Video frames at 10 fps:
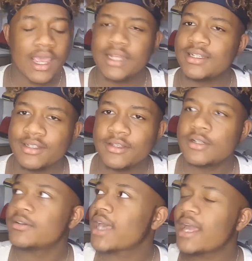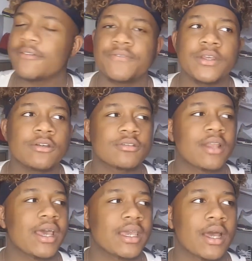And it, you know, it kind of feels
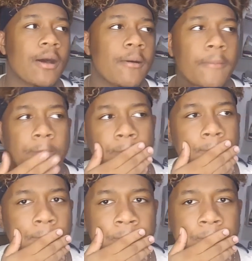like these